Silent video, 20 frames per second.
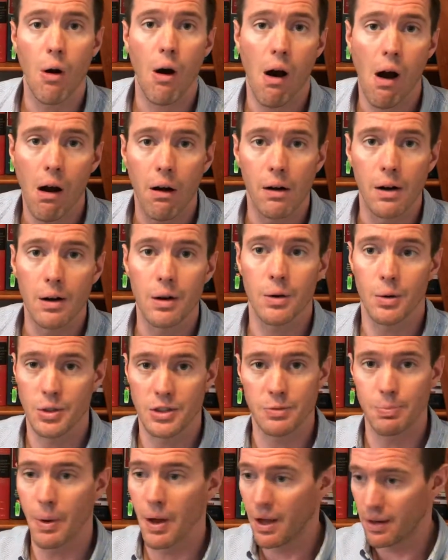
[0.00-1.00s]
Haro, would
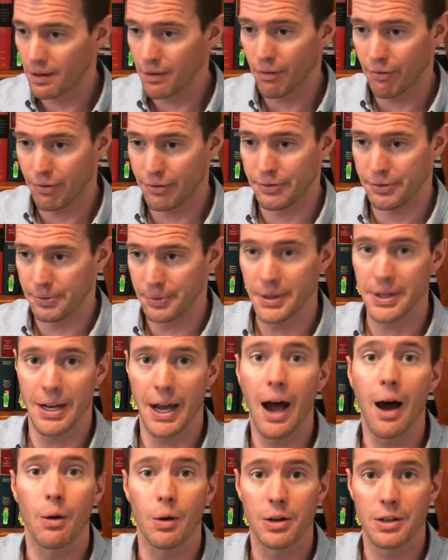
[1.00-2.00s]
spend 3
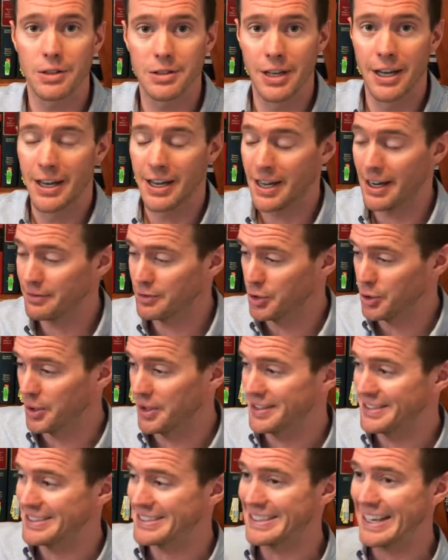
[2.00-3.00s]
hours after
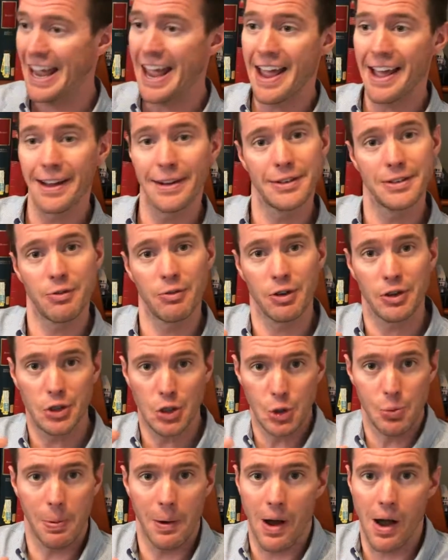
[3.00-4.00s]
he scanned the
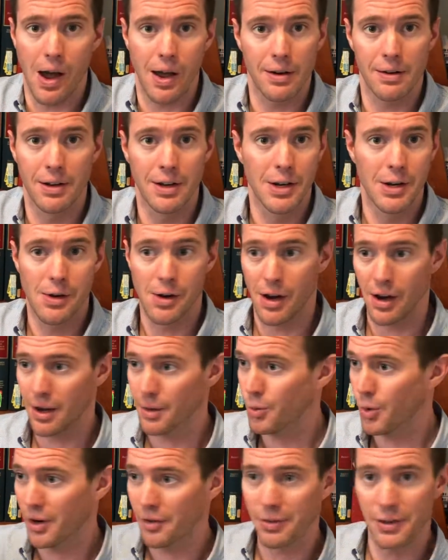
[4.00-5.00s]
coupon
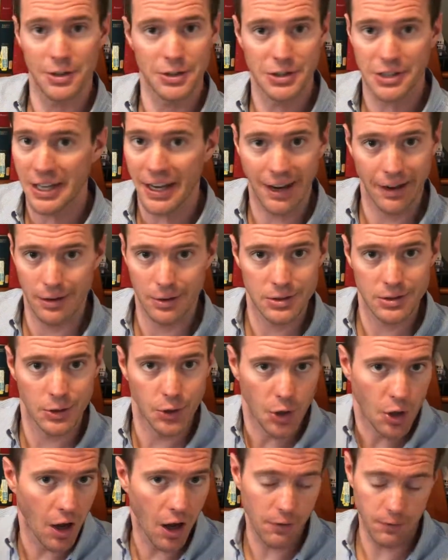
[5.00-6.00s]
on one of their scanners in
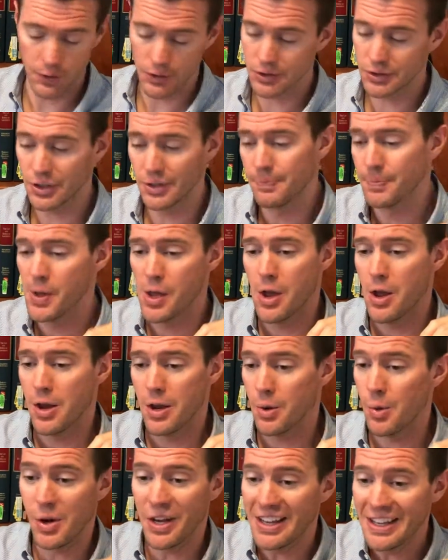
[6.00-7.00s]
the office.
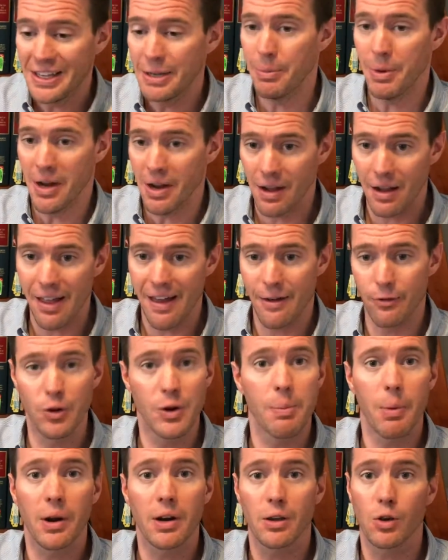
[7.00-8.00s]
He would email
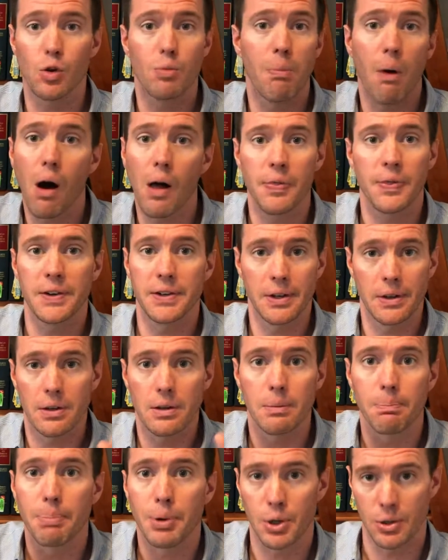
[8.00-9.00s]
everybody who bought the
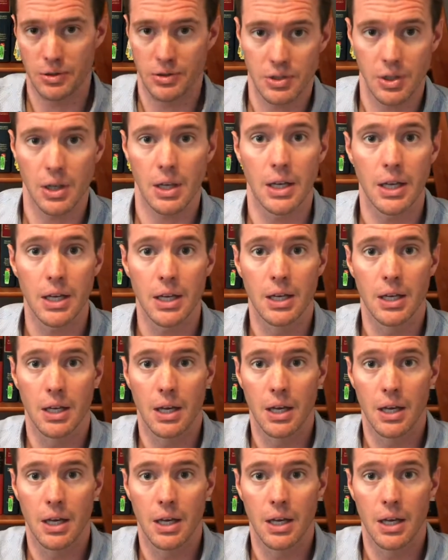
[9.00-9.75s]
deal personally.